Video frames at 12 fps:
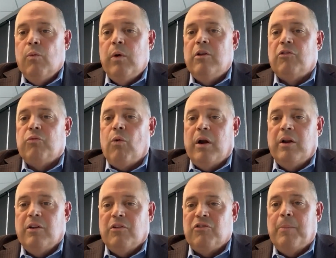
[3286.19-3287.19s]
we just
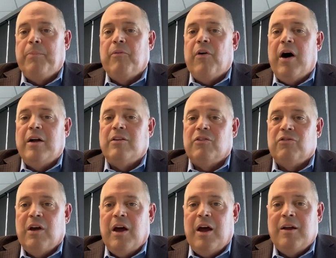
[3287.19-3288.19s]
wanted to simplify to
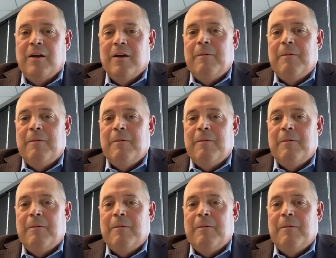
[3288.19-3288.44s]
say,